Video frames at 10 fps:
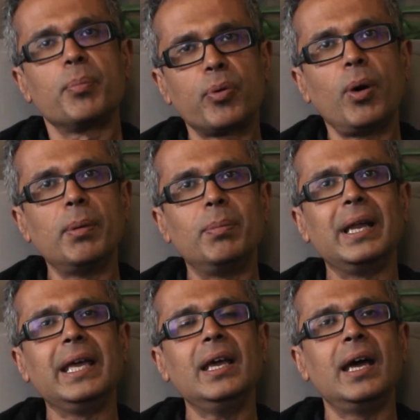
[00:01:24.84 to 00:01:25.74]

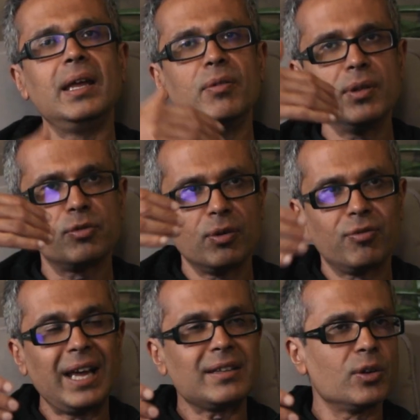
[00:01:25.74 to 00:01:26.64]
probably, and it's
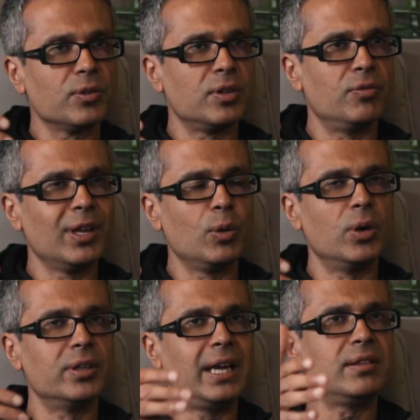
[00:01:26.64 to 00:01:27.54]
reflected also in real
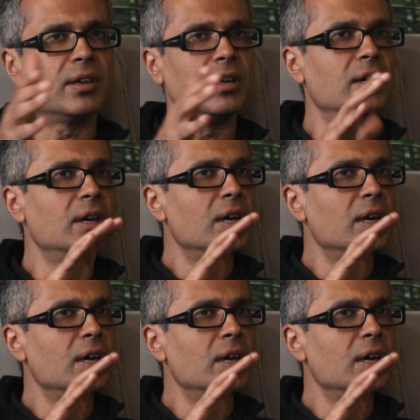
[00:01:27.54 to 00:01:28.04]
world data,